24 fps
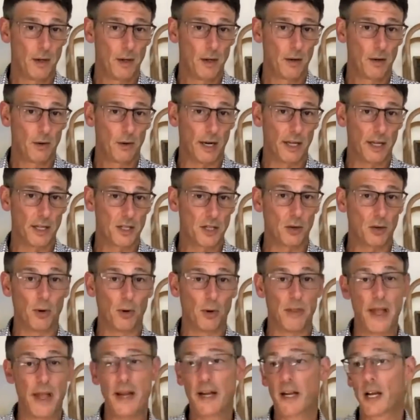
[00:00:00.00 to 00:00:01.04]
Right. So
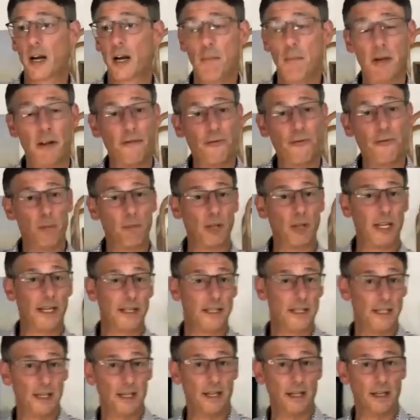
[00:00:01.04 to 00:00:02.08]
when they come in from
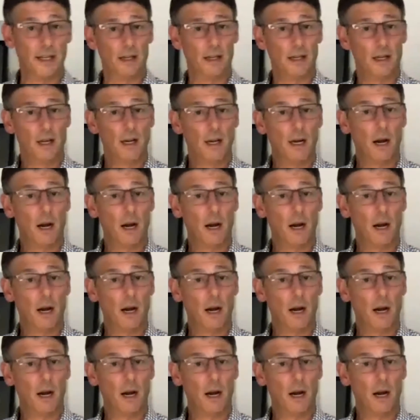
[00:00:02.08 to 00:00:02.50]
LinkedIn,